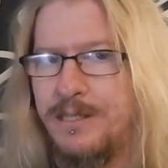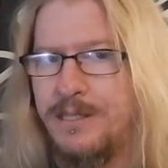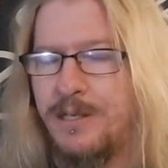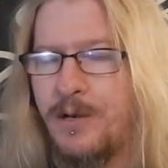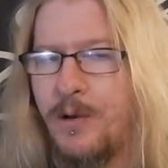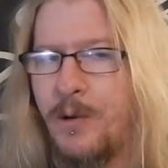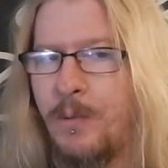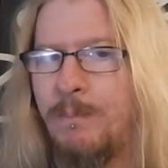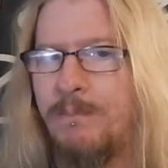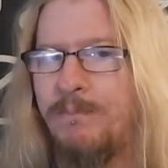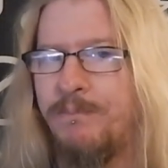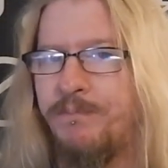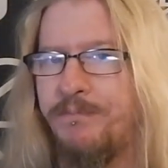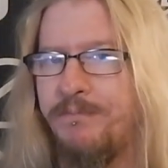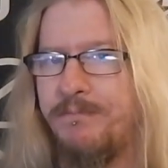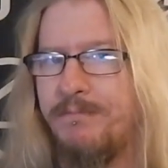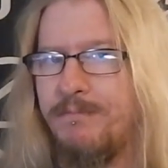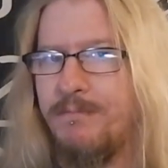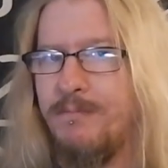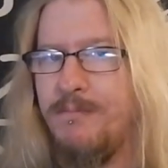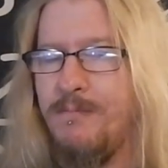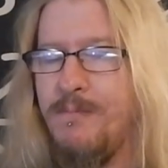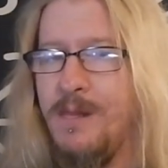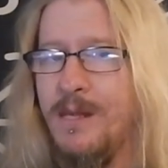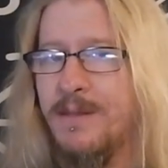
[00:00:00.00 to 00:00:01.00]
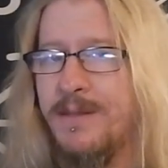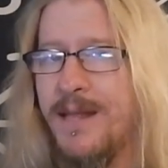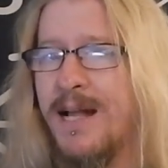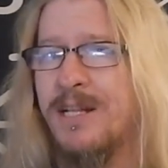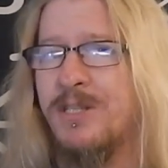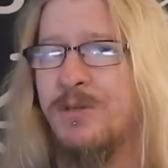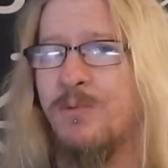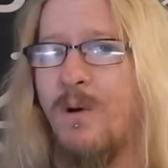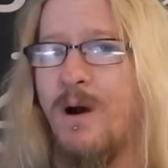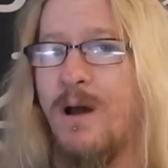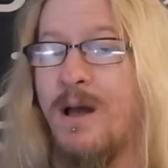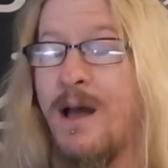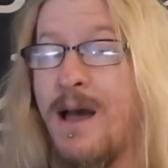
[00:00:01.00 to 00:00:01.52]
So
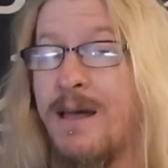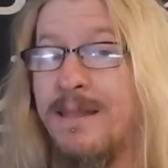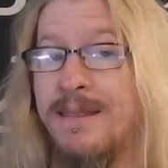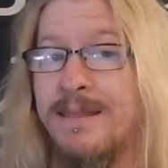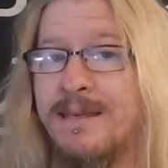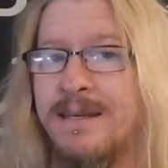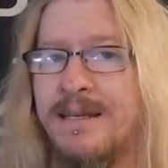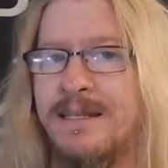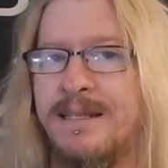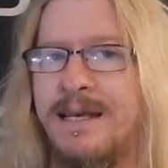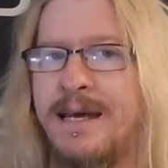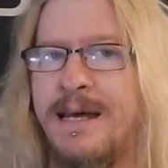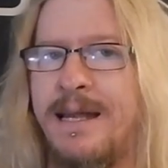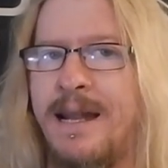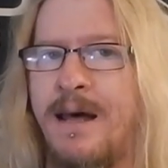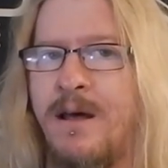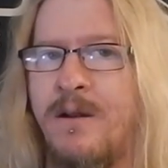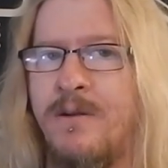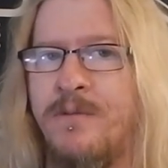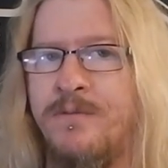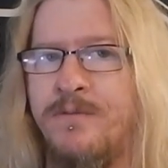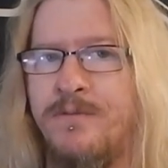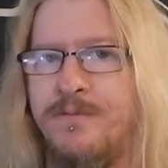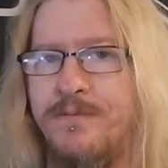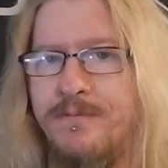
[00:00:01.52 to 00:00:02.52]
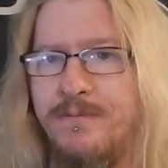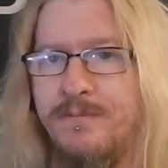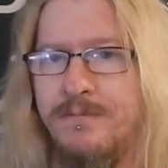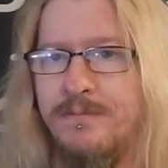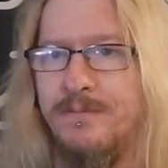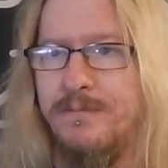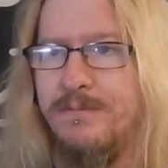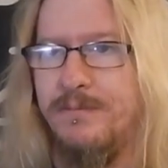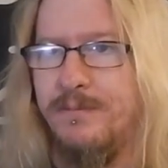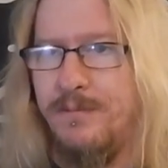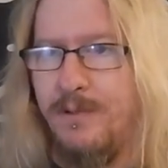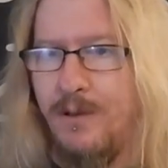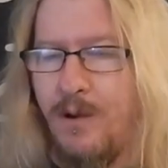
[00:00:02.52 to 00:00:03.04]
that's why I think that out of
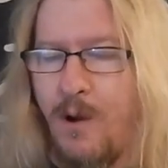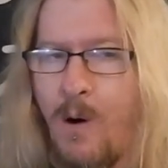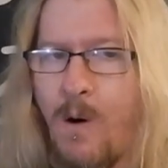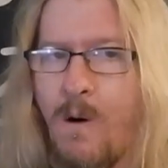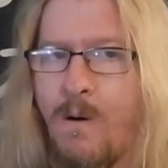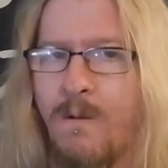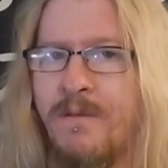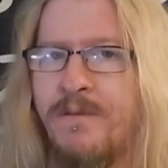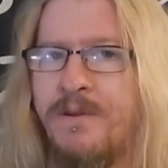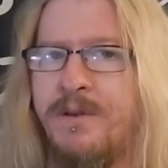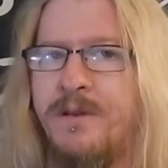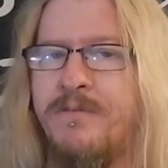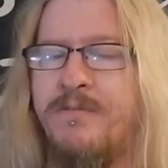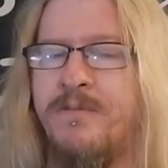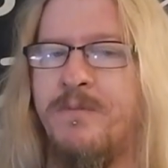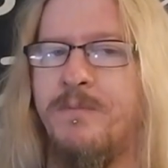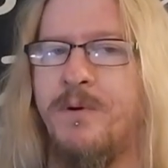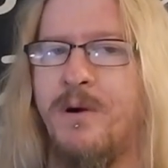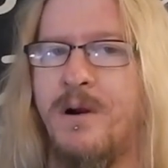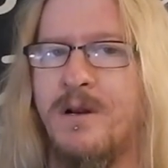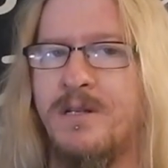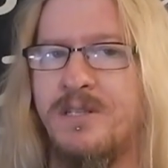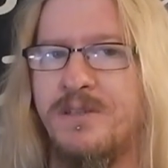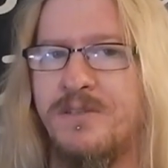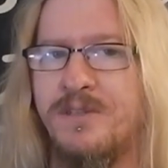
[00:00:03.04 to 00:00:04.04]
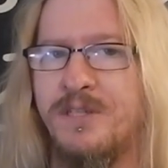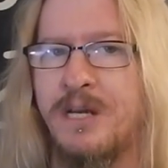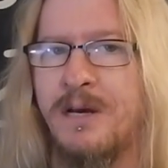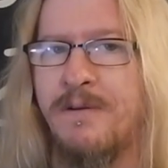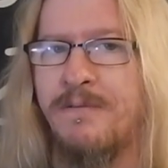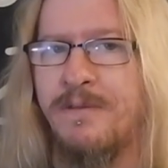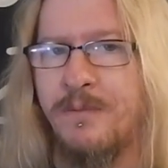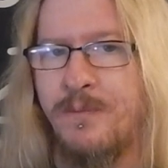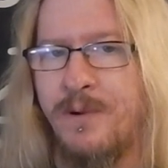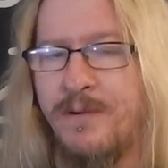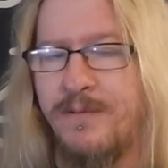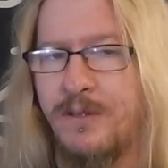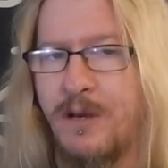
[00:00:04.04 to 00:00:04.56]
all the different parts of
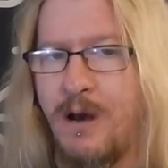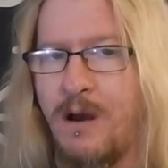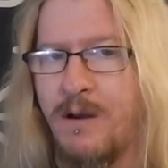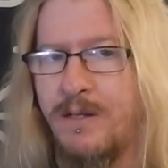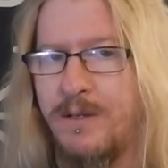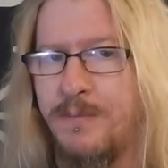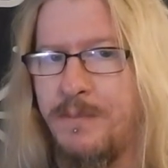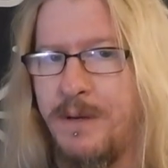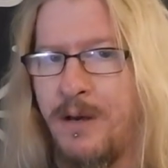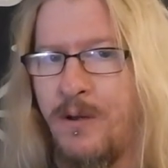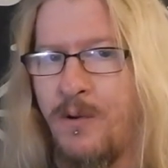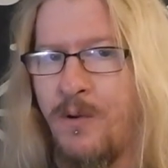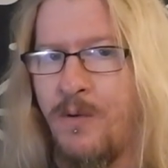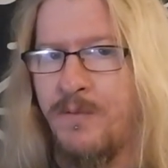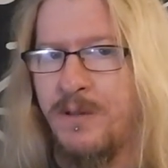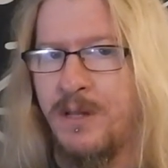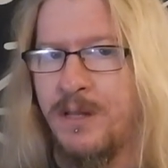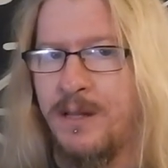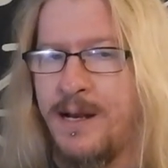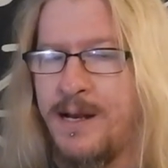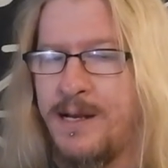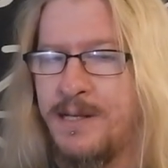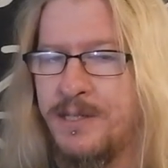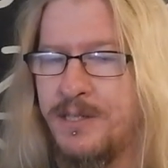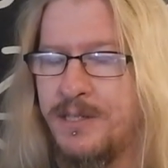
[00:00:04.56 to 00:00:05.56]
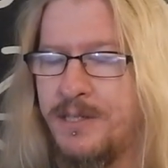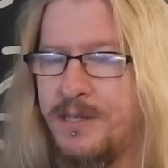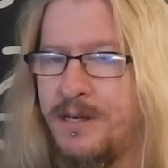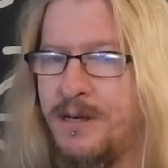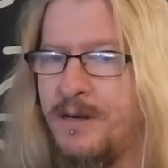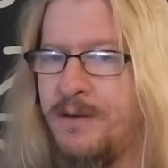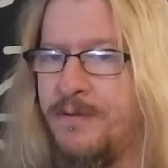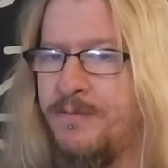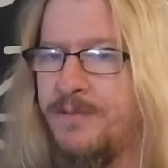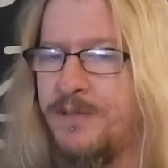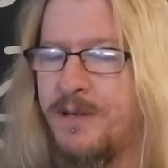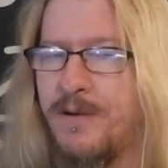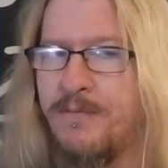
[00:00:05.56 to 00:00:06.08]
self that we've talked about over the last
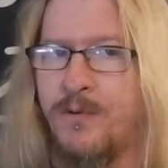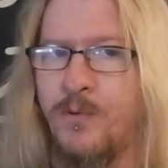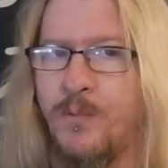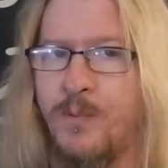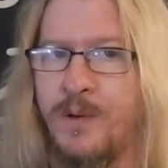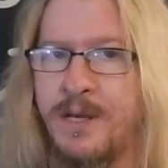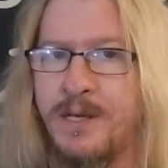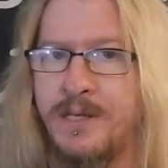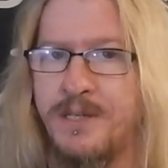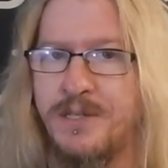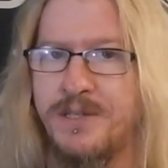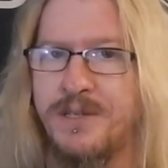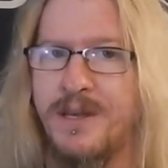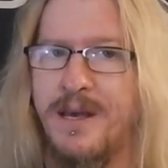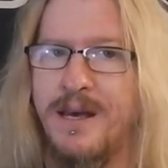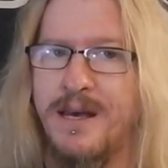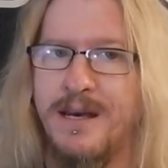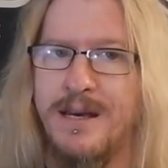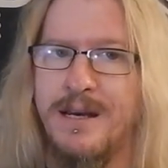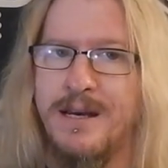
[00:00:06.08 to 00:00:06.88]
uh, several weeks,